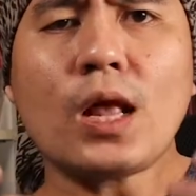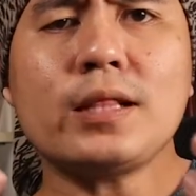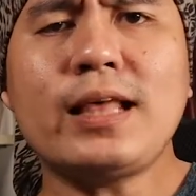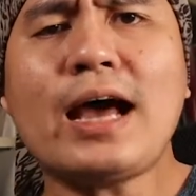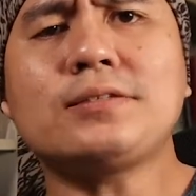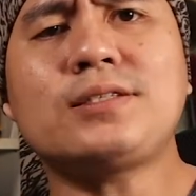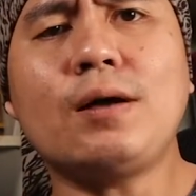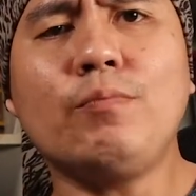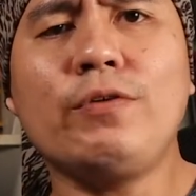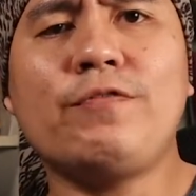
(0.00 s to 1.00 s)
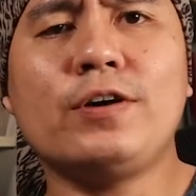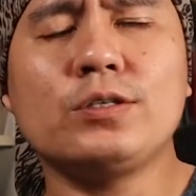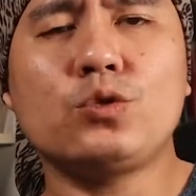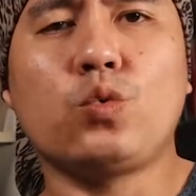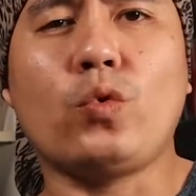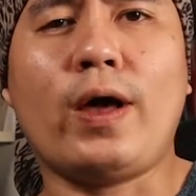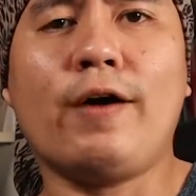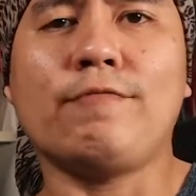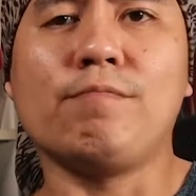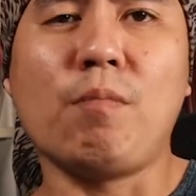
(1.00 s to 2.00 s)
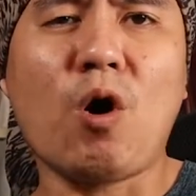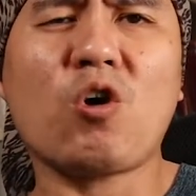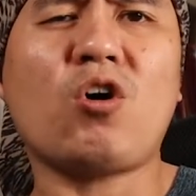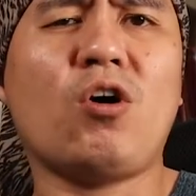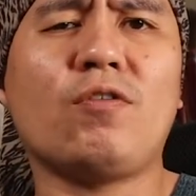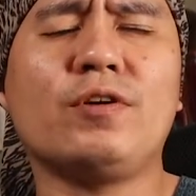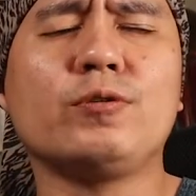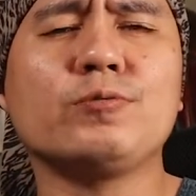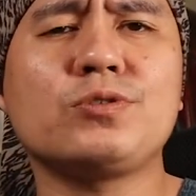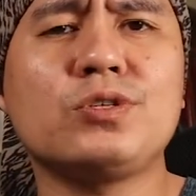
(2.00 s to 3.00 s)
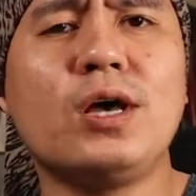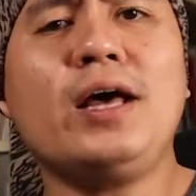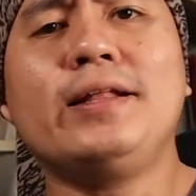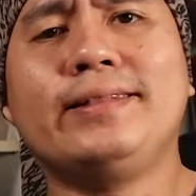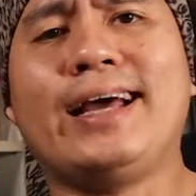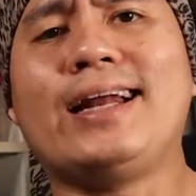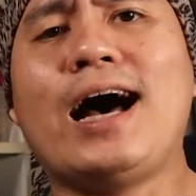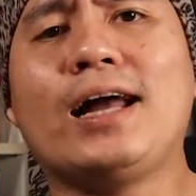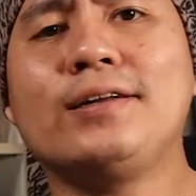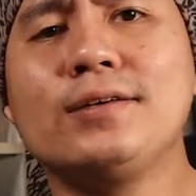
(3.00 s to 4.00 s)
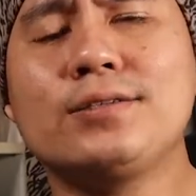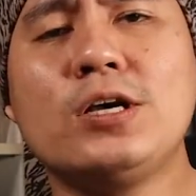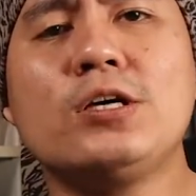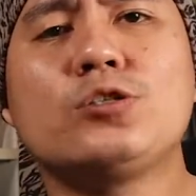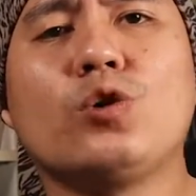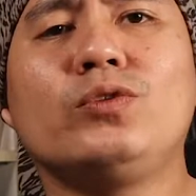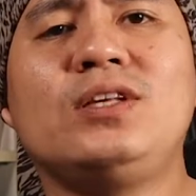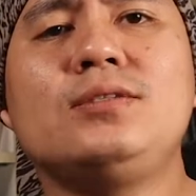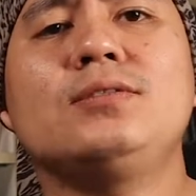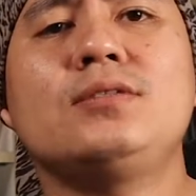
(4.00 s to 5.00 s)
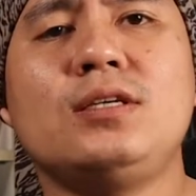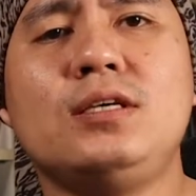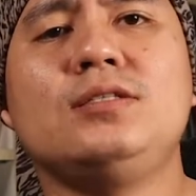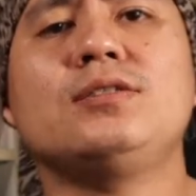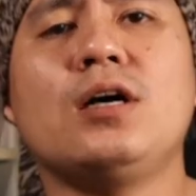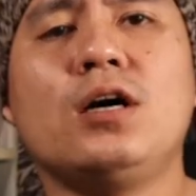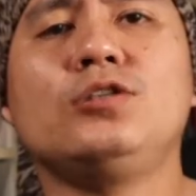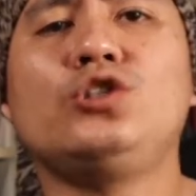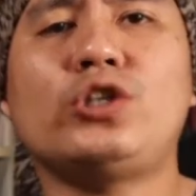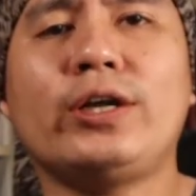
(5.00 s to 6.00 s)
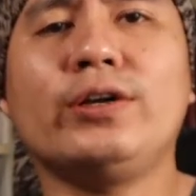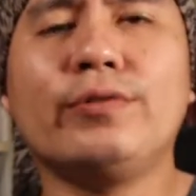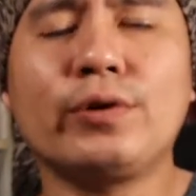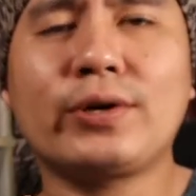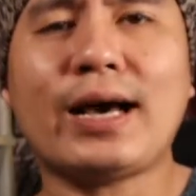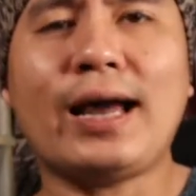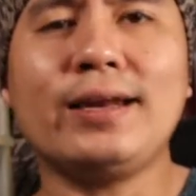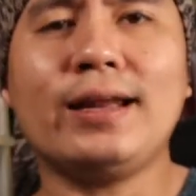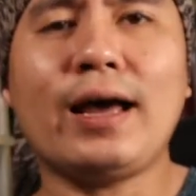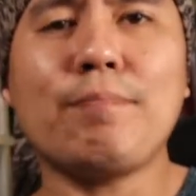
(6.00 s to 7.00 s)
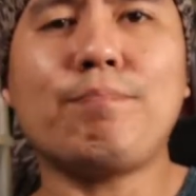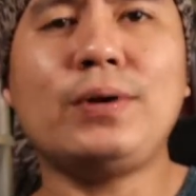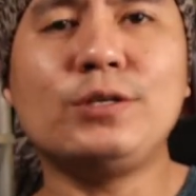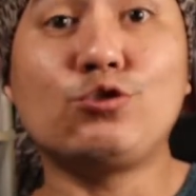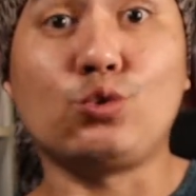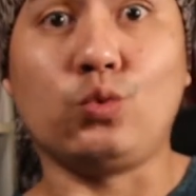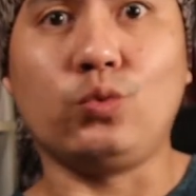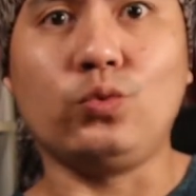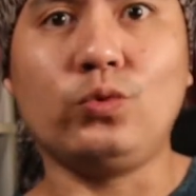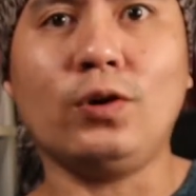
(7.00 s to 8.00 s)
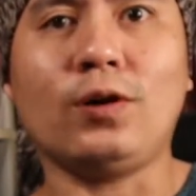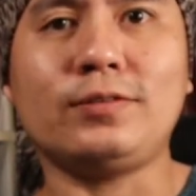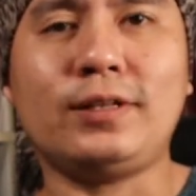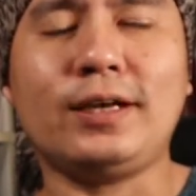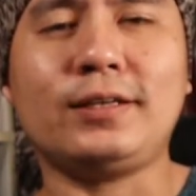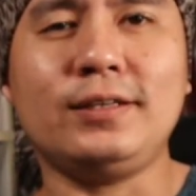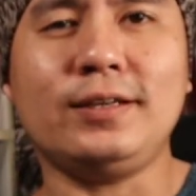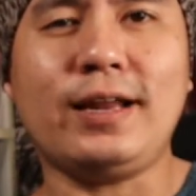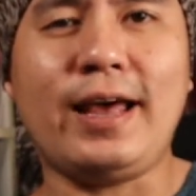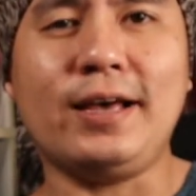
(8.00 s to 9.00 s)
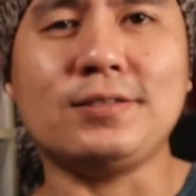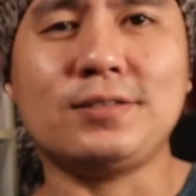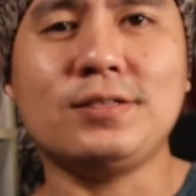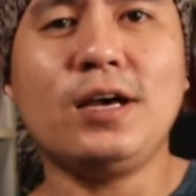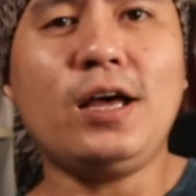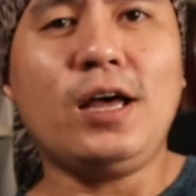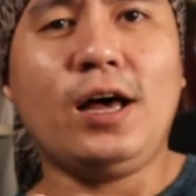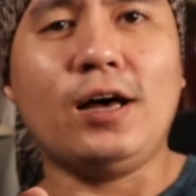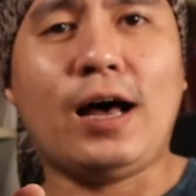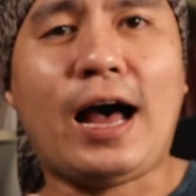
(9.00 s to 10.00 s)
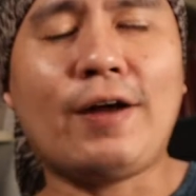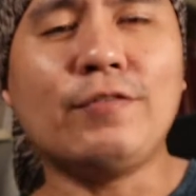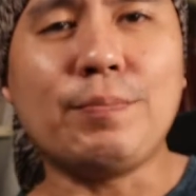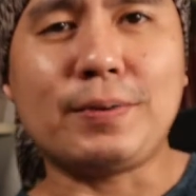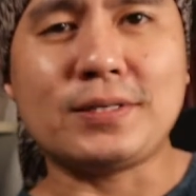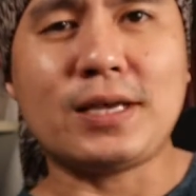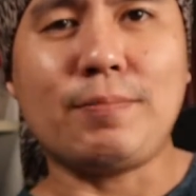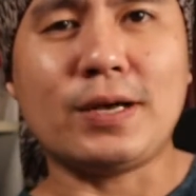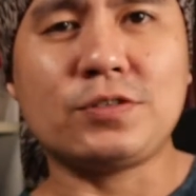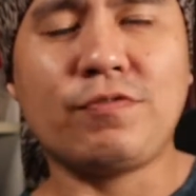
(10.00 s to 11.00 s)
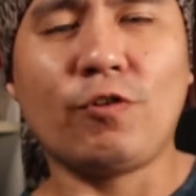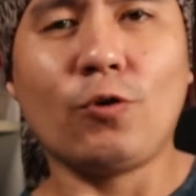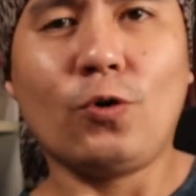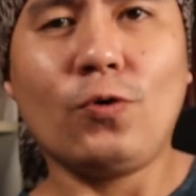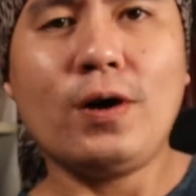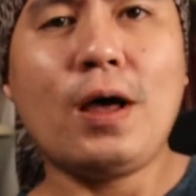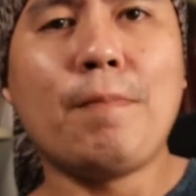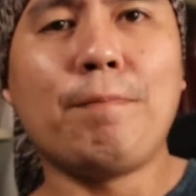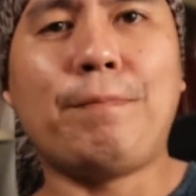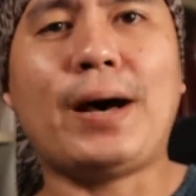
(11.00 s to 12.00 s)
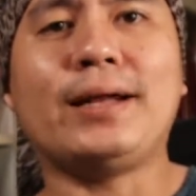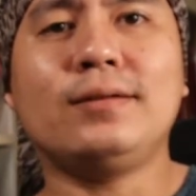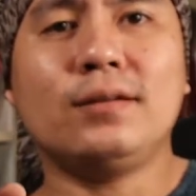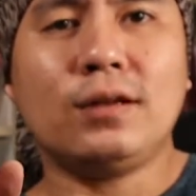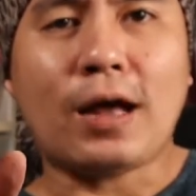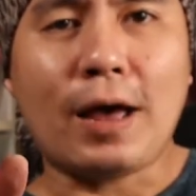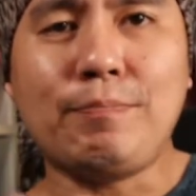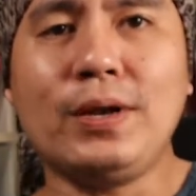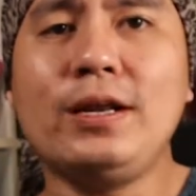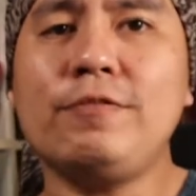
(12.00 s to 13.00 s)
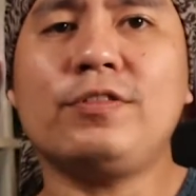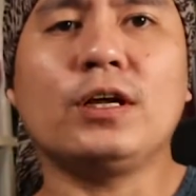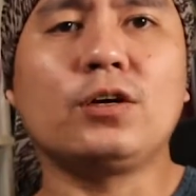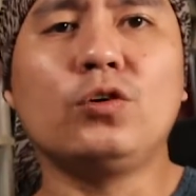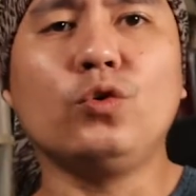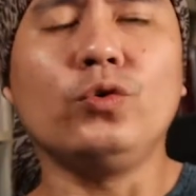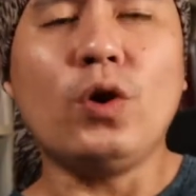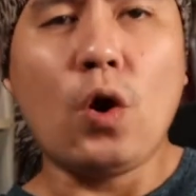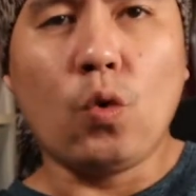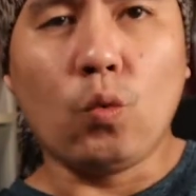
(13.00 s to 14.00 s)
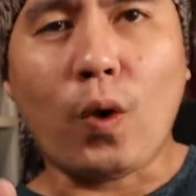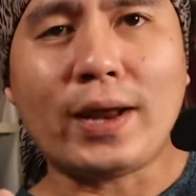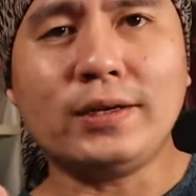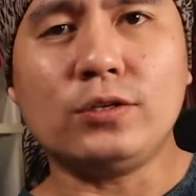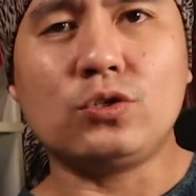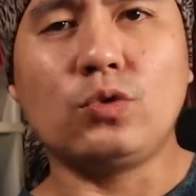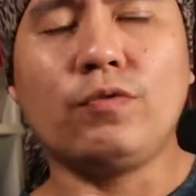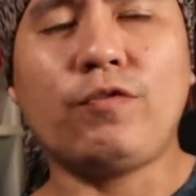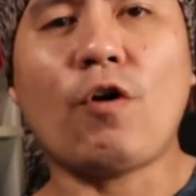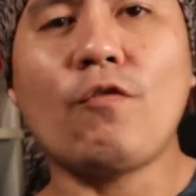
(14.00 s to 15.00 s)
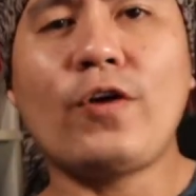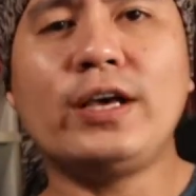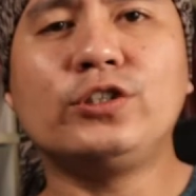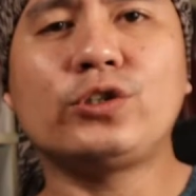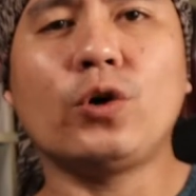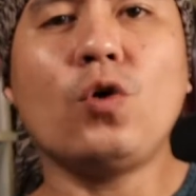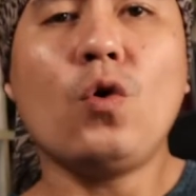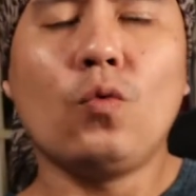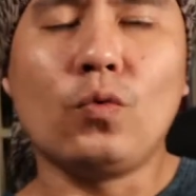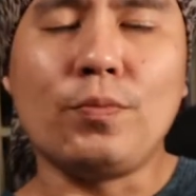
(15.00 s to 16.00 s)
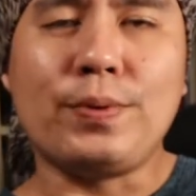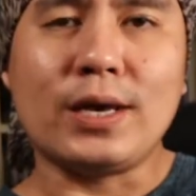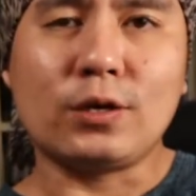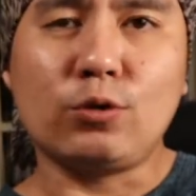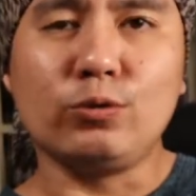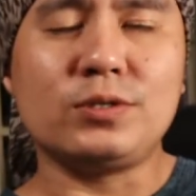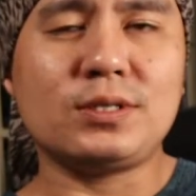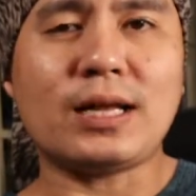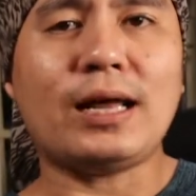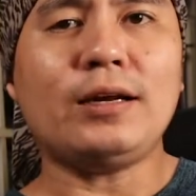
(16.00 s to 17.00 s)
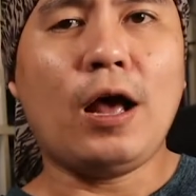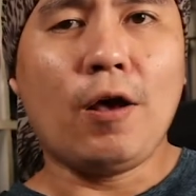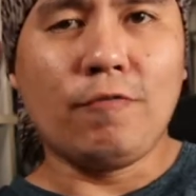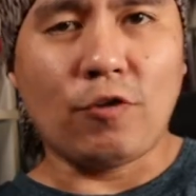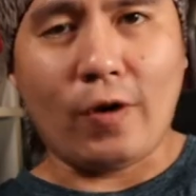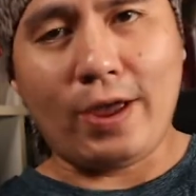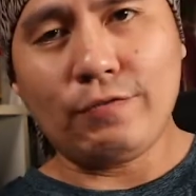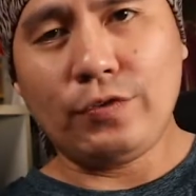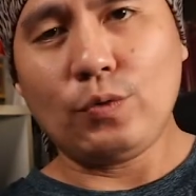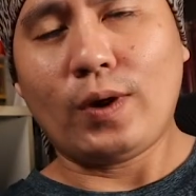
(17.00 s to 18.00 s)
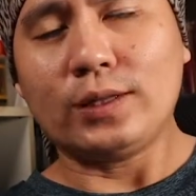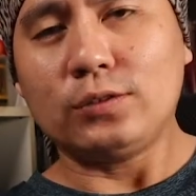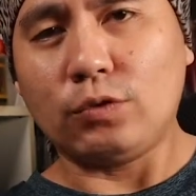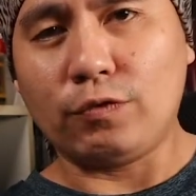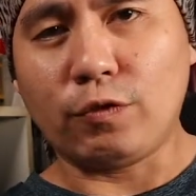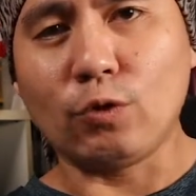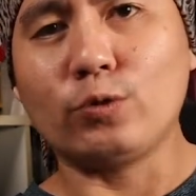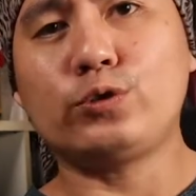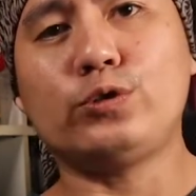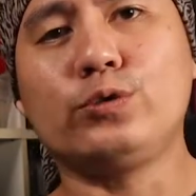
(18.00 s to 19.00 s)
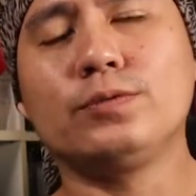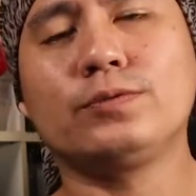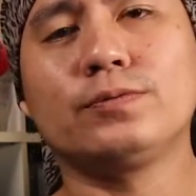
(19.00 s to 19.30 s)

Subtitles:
there are some reefers who have more corals than others, so this is a general guideline. Please do not take it as 100% must follow, but I believe the good 1:4 ratio will be a good start for everyone to follow through.